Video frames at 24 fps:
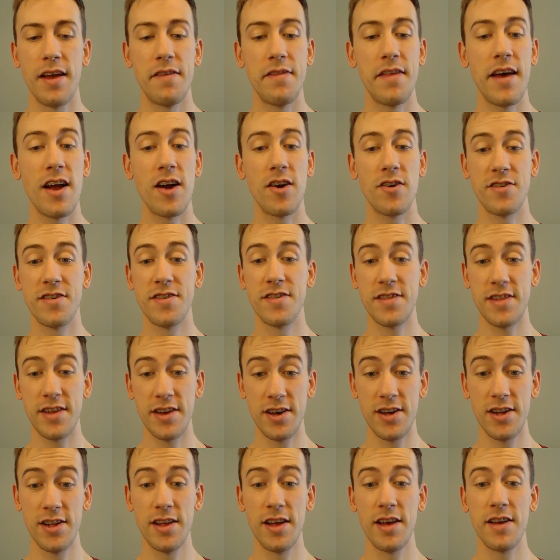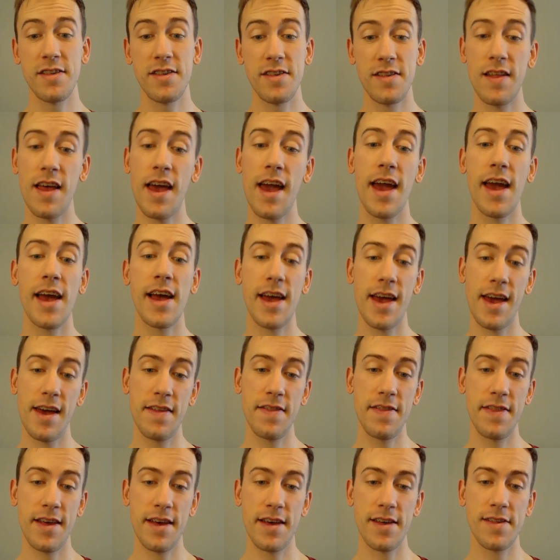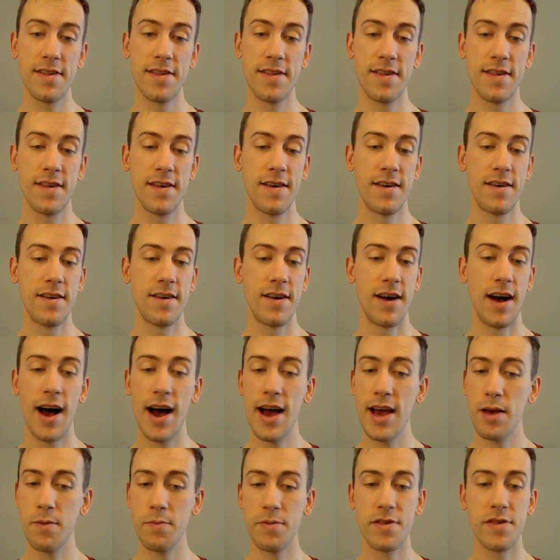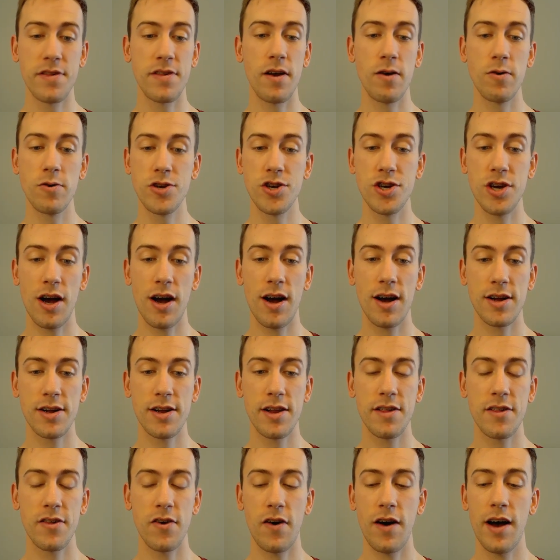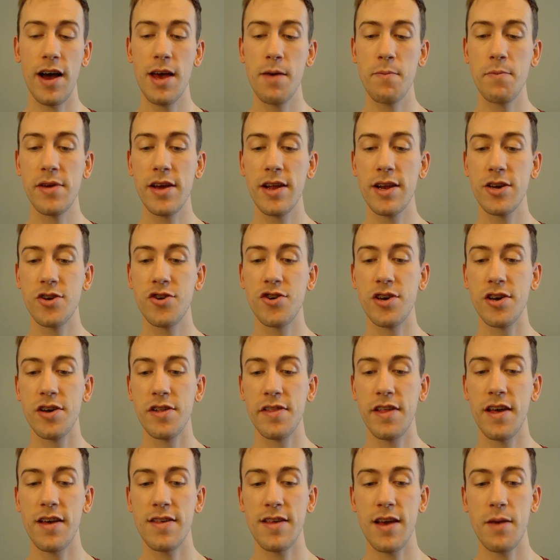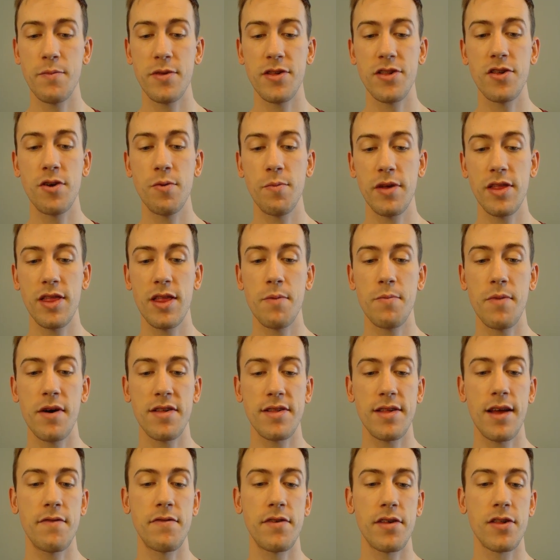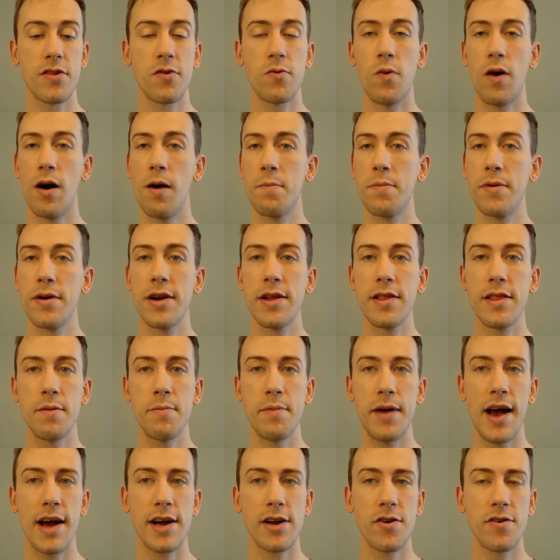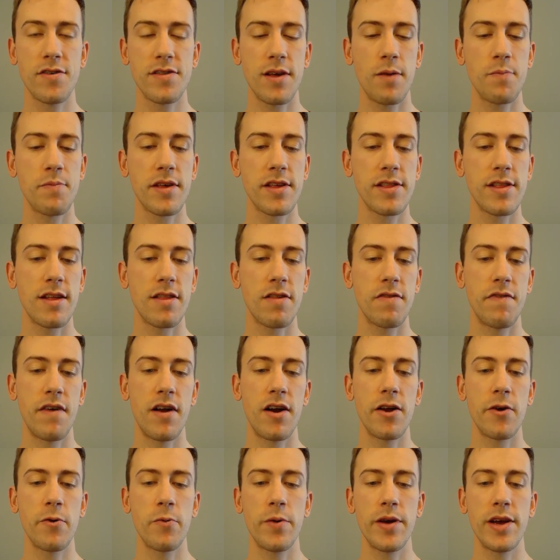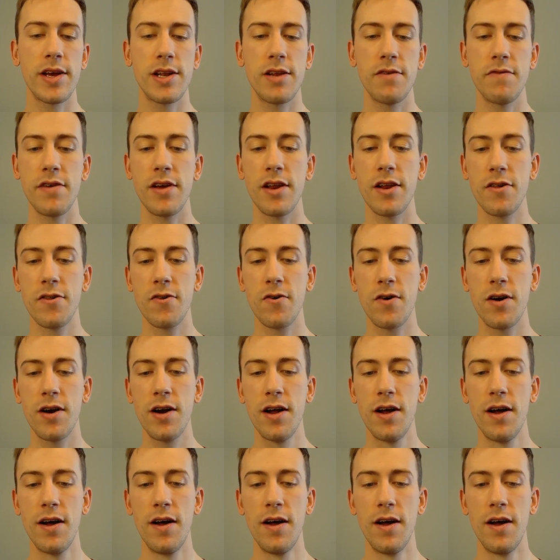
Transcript: They are still staying in this. I am so shocked. So I am going to shield this. I'm assuming they must have a Swampert in the back or something that's very weak to Venusaur.